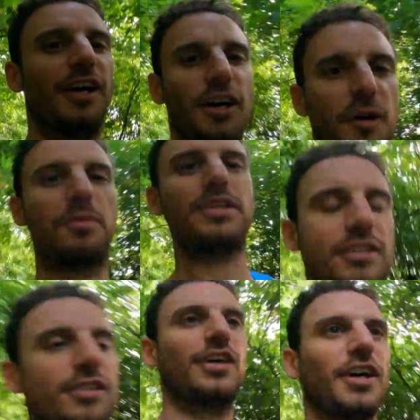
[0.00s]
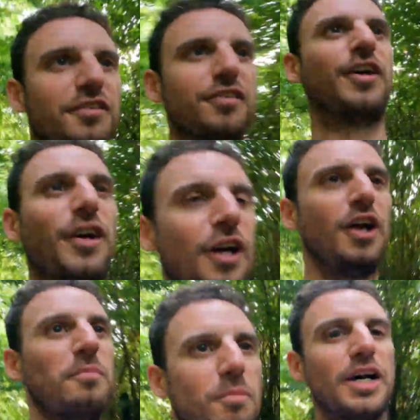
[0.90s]
but this is kind
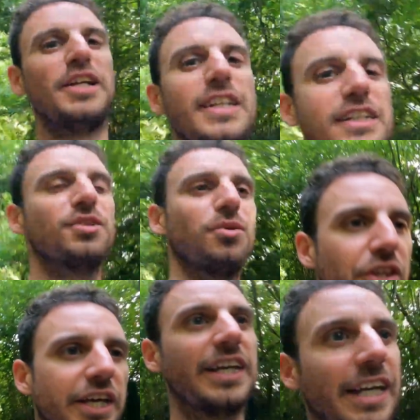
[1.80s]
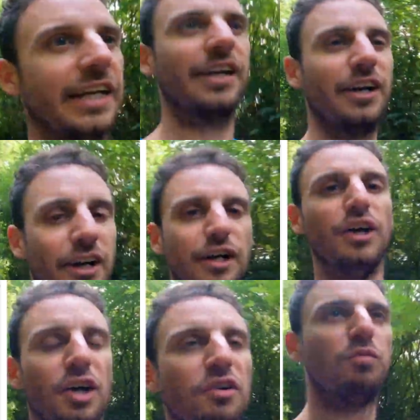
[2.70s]
of my initial thinking
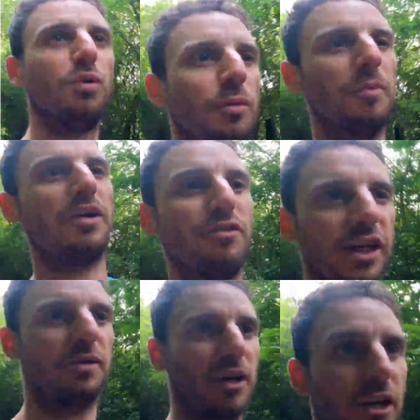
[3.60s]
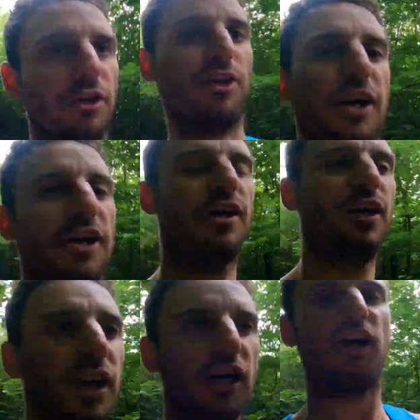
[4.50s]
of what my running might look
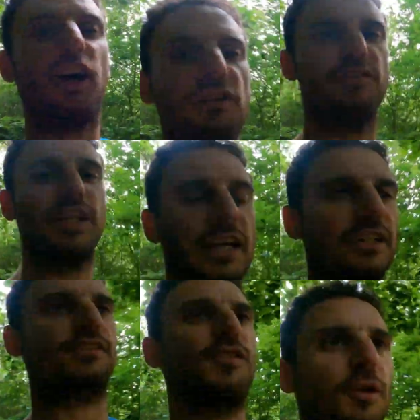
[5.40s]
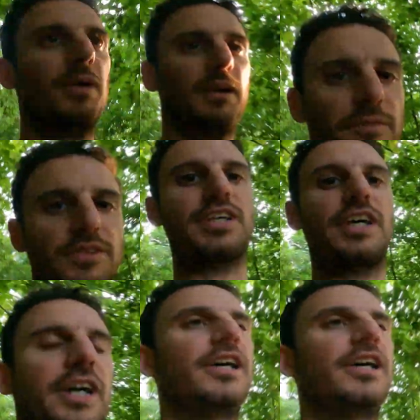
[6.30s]
over the next few months.